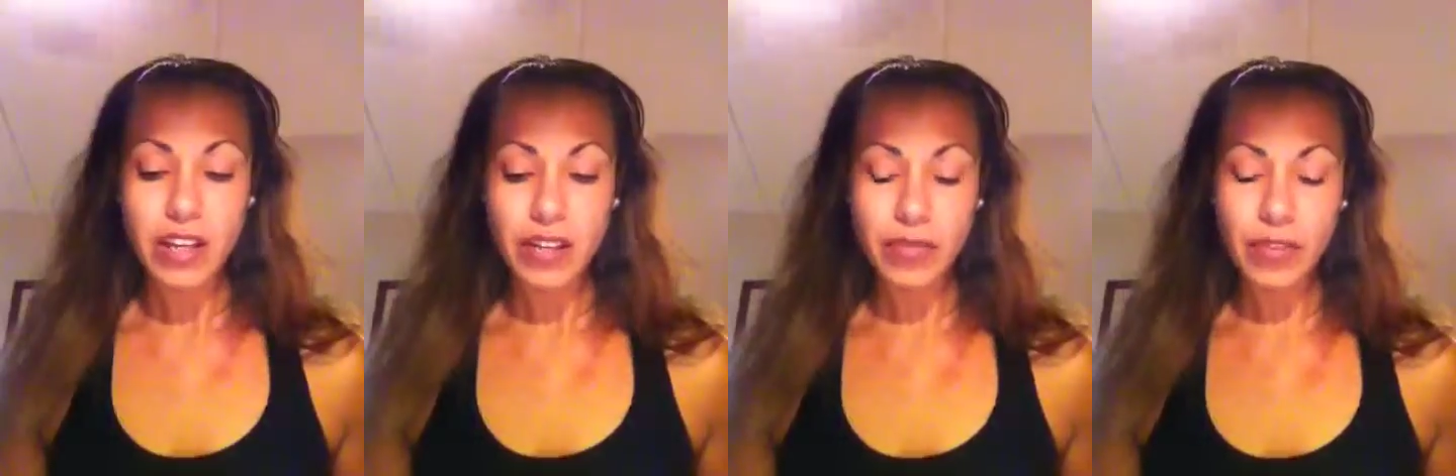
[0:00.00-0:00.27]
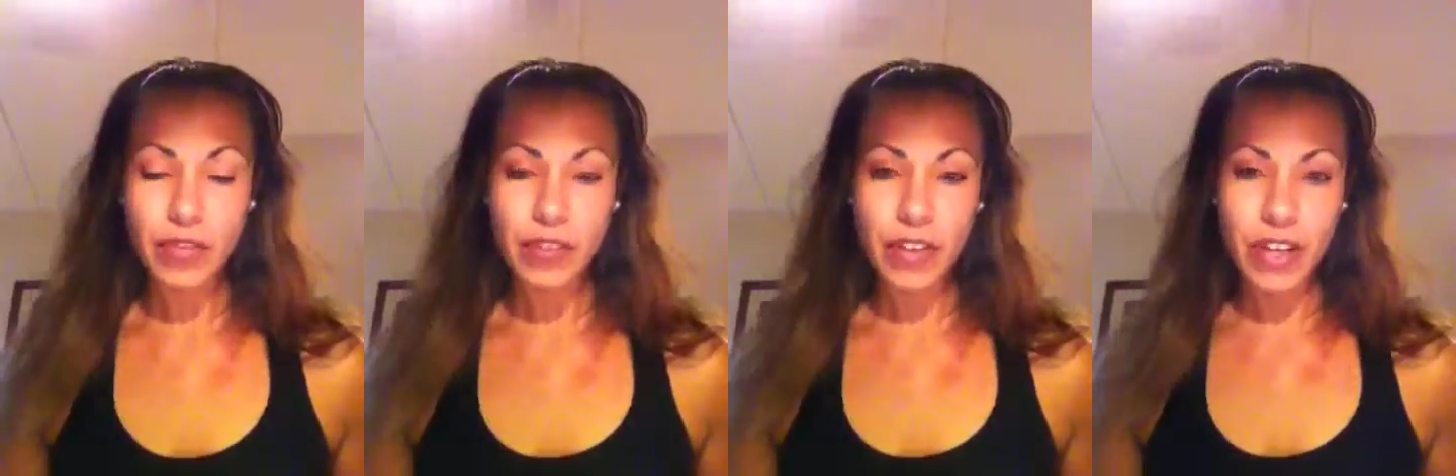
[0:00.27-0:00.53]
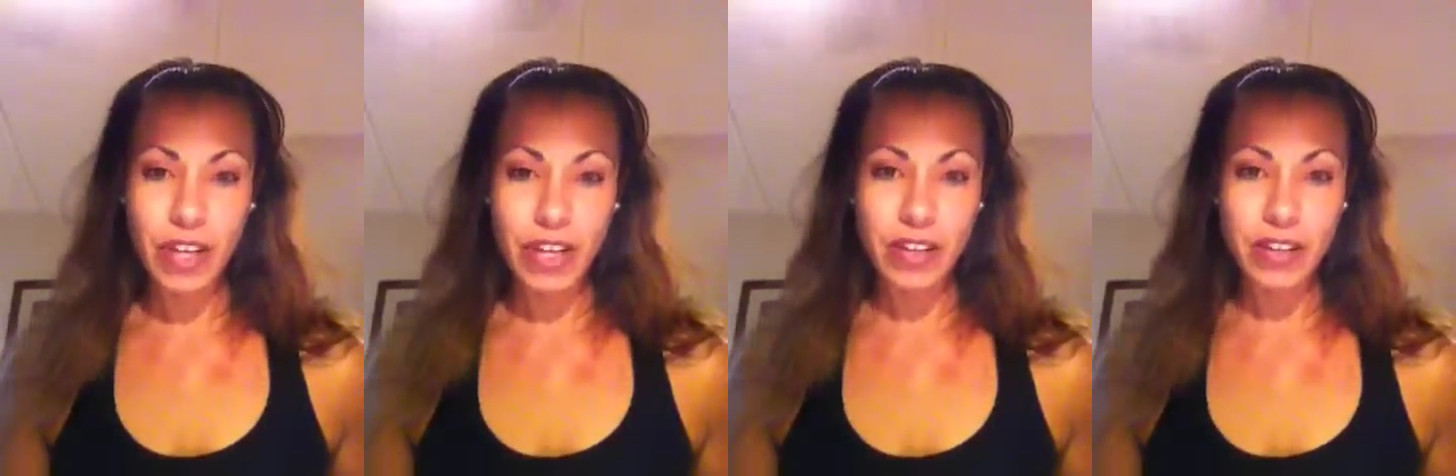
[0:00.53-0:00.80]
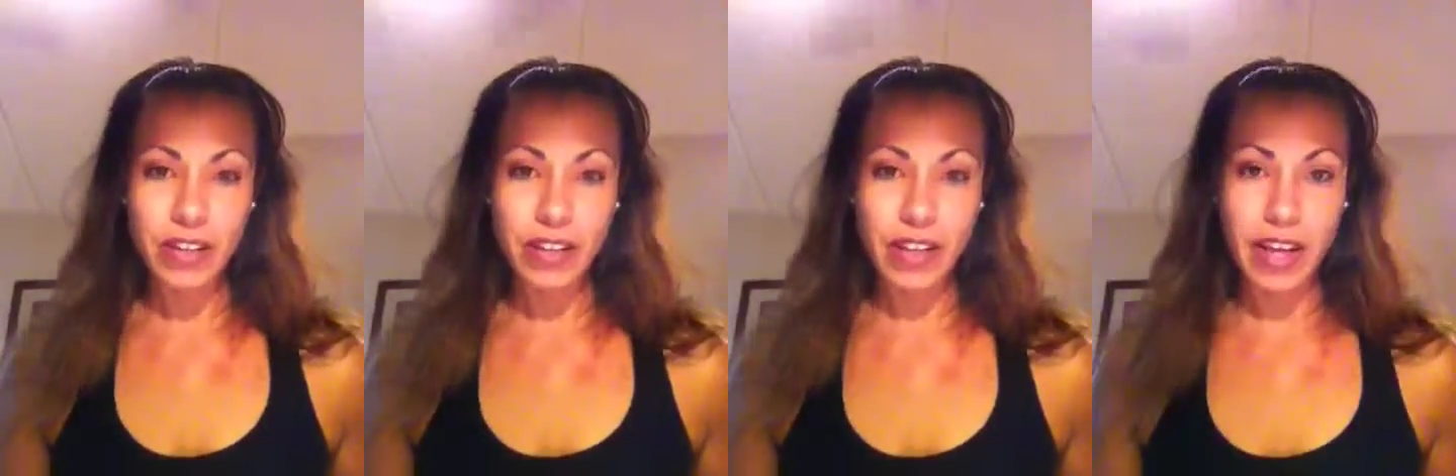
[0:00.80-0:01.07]
Never
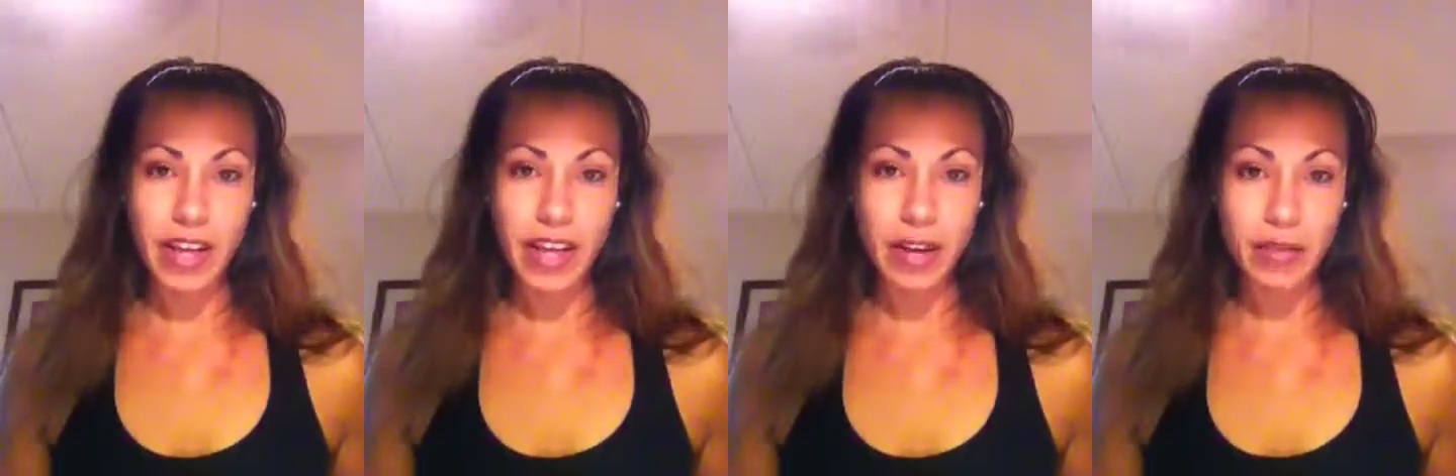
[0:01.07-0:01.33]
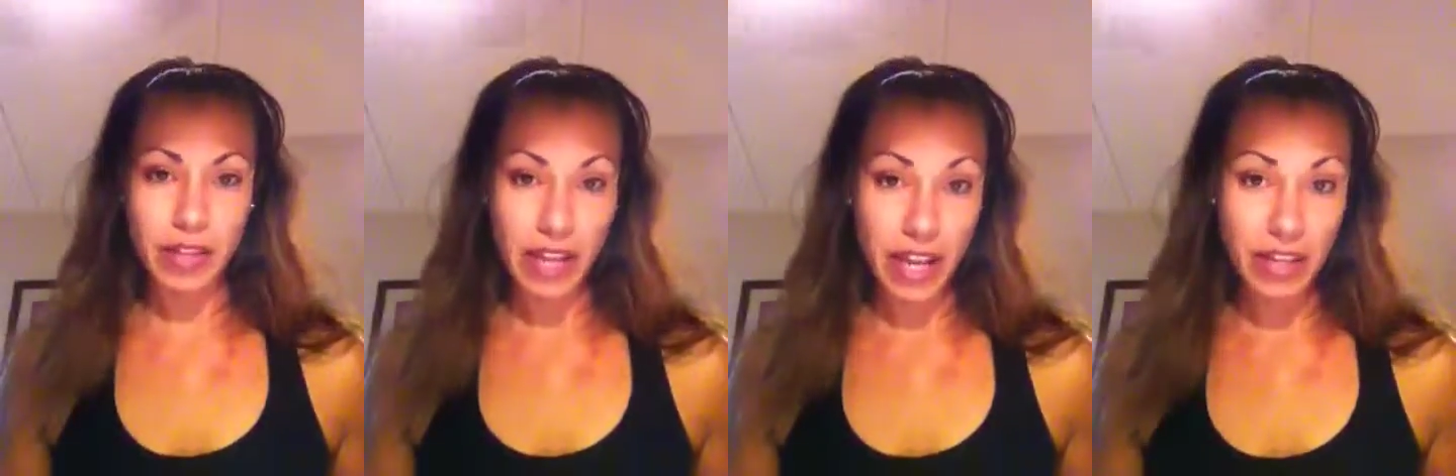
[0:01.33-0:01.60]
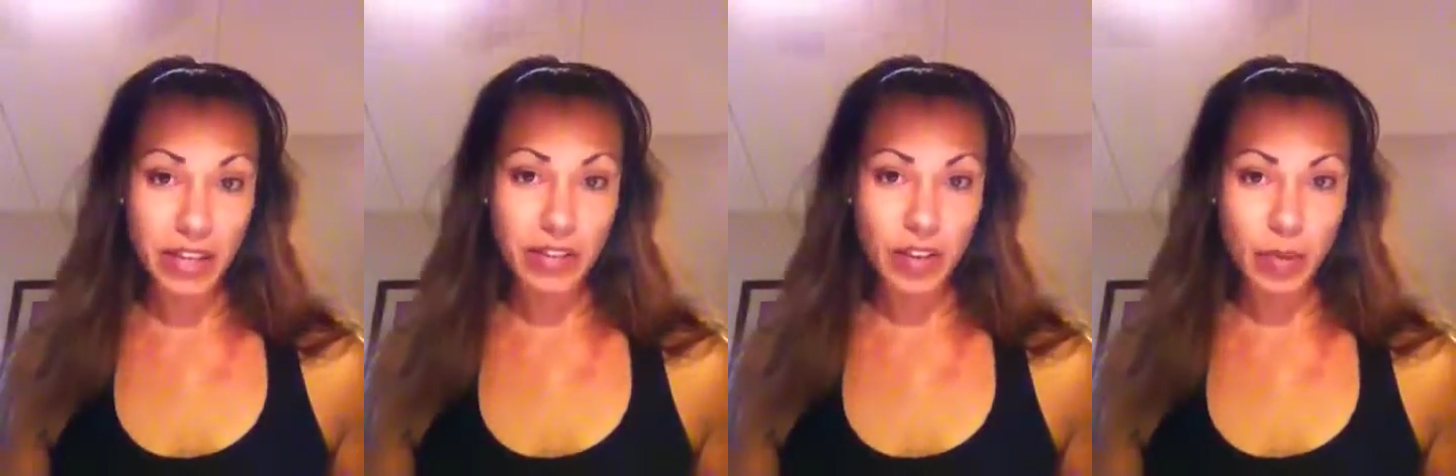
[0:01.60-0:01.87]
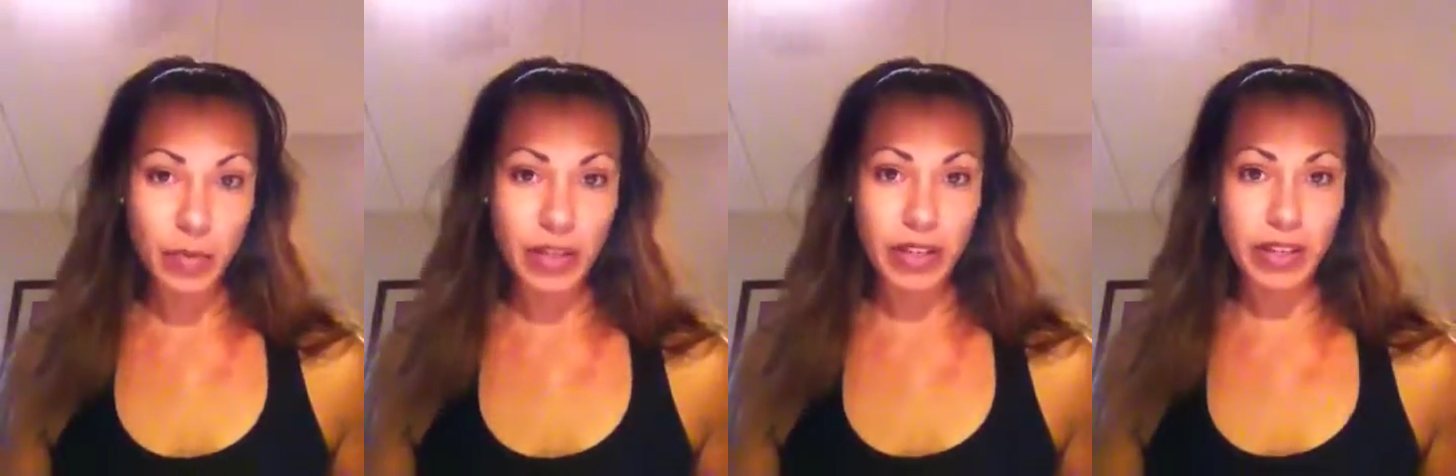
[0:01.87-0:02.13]
forget that they are
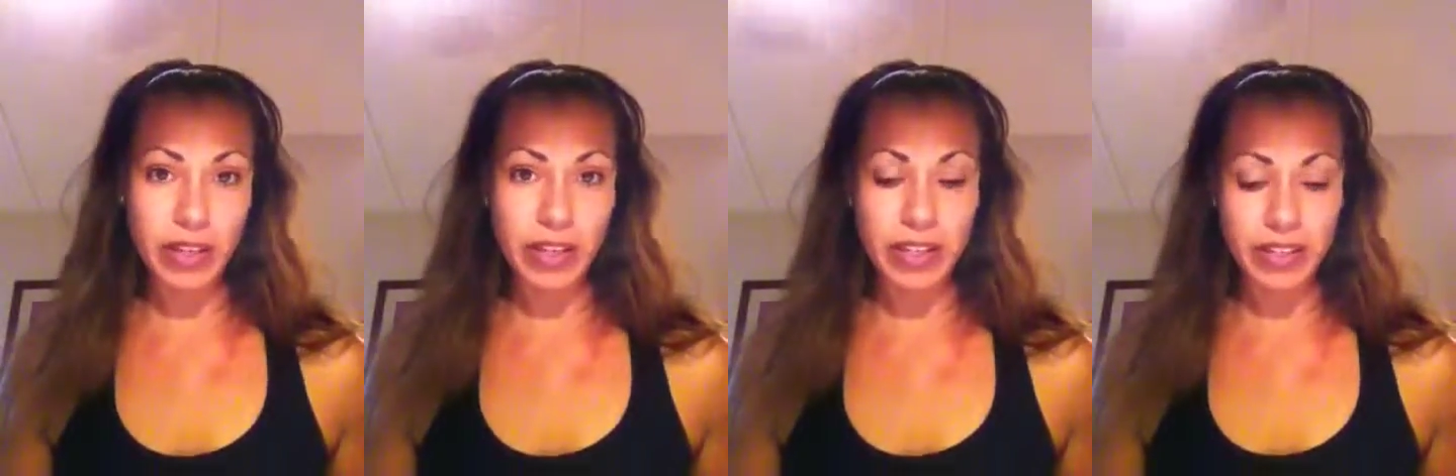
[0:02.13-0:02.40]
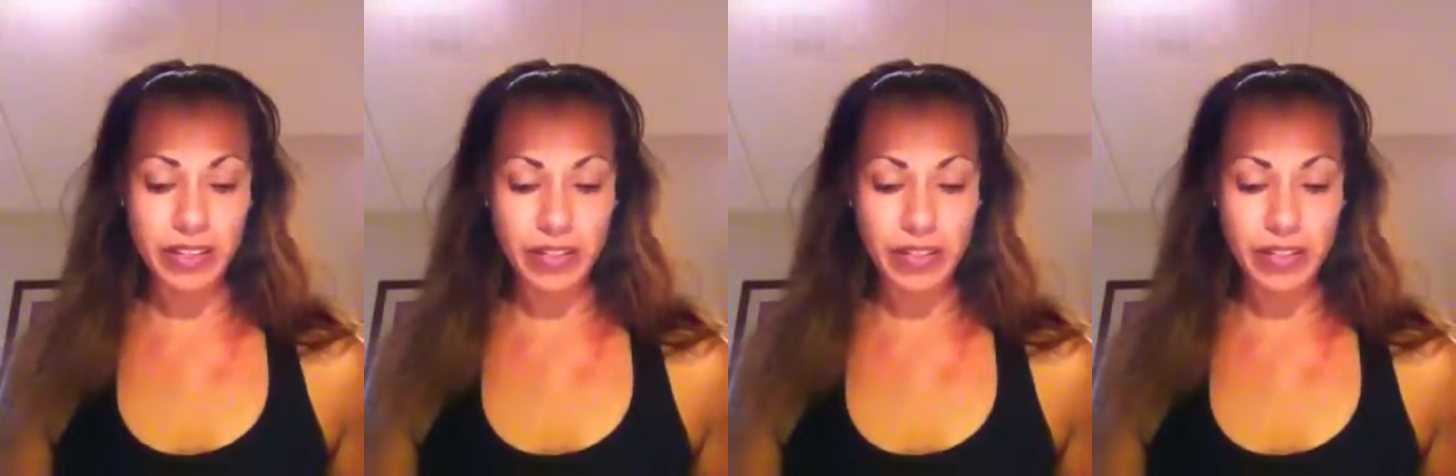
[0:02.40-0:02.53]
anatomically